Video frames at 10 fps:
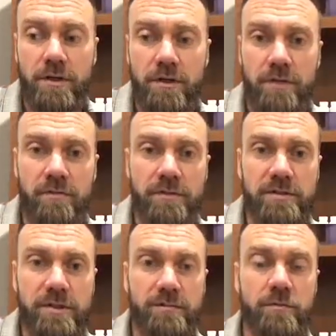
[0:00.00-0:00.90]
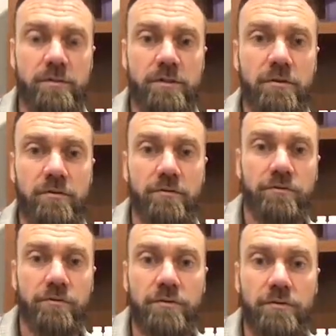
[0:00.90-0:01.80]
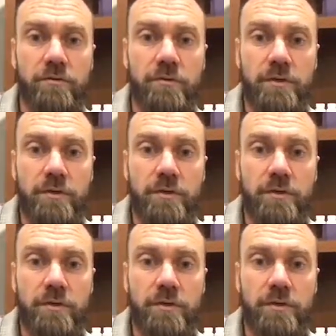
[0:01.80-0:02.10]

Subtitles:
of the steps we go through